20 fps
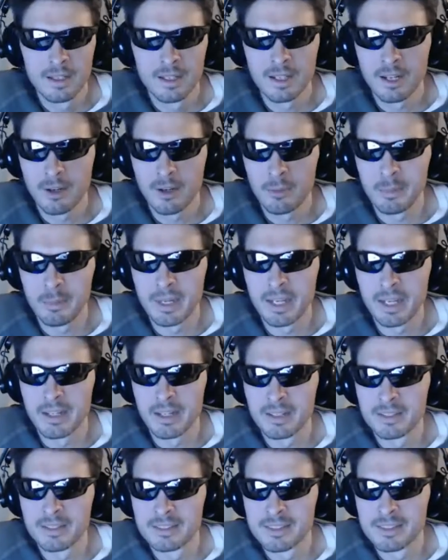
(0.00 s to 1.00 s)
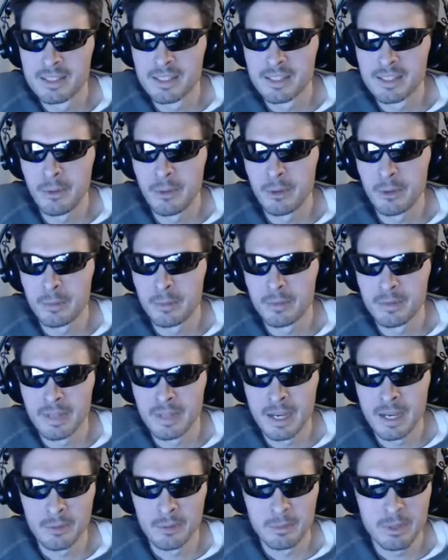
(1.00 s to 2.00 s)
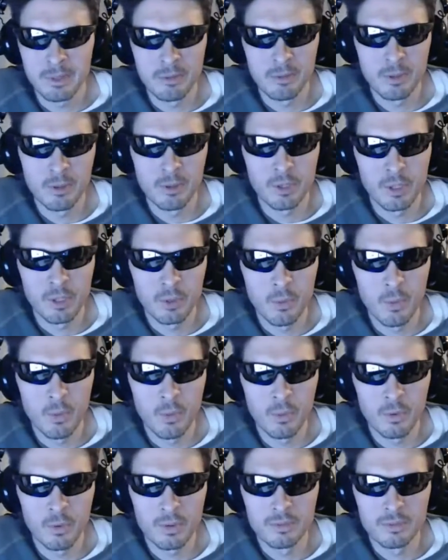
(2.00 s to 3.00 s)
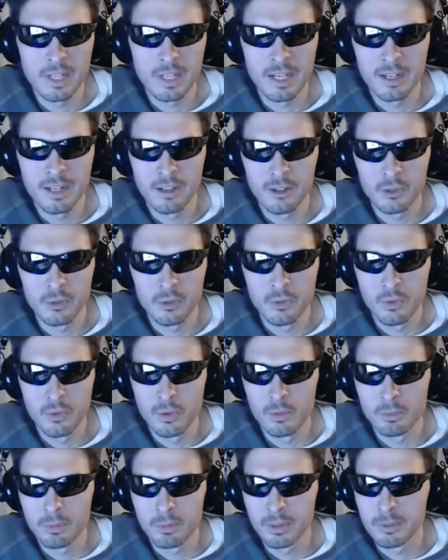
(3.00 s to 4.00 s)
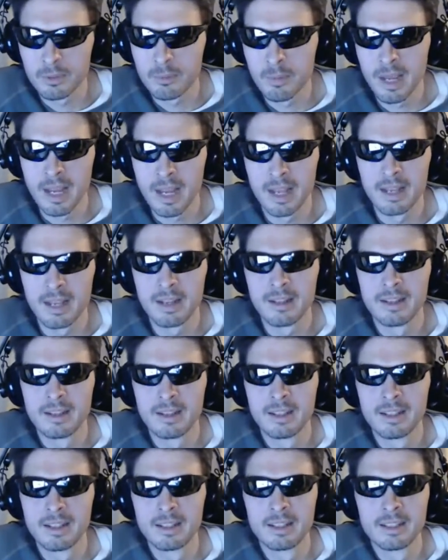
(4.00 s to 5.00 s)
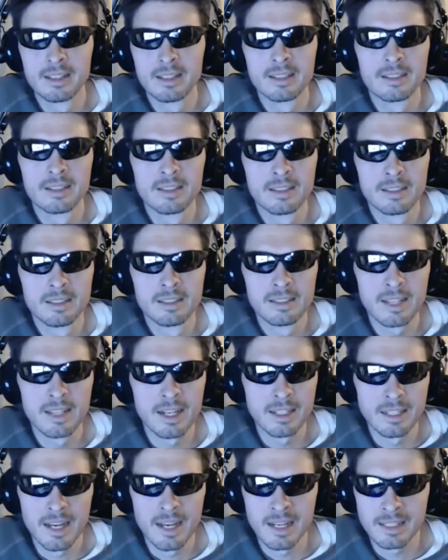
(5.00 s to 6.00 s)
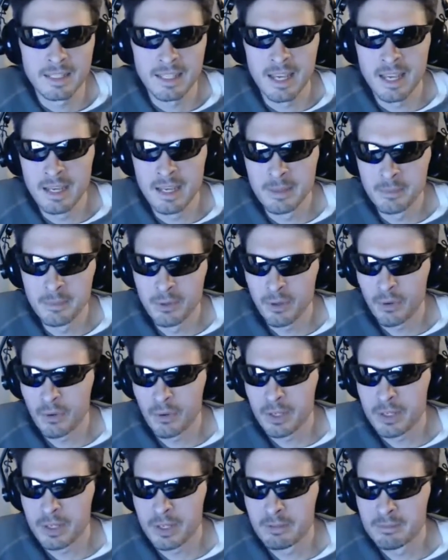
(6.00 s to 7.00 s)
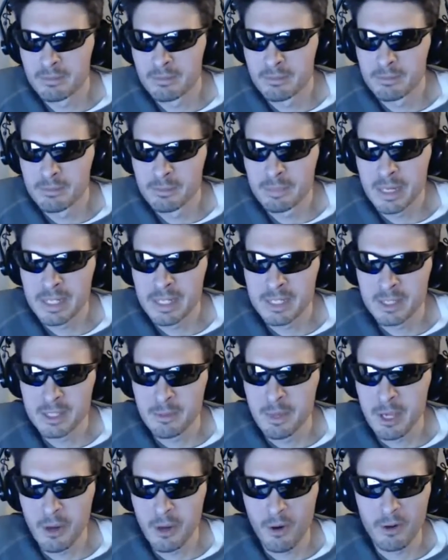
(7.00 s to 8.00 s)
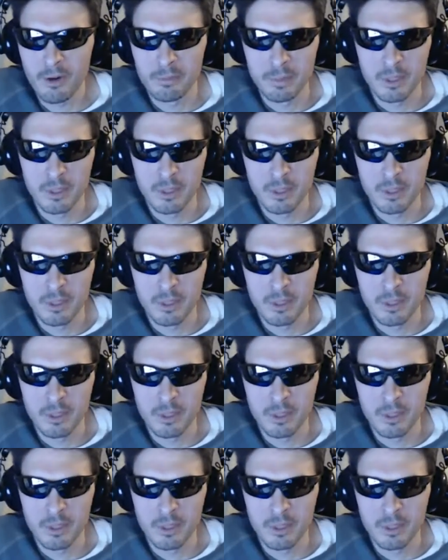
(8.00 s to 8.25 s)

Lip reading: man, see that would be really cool if you had a good group, but man, that game really pissed me off because of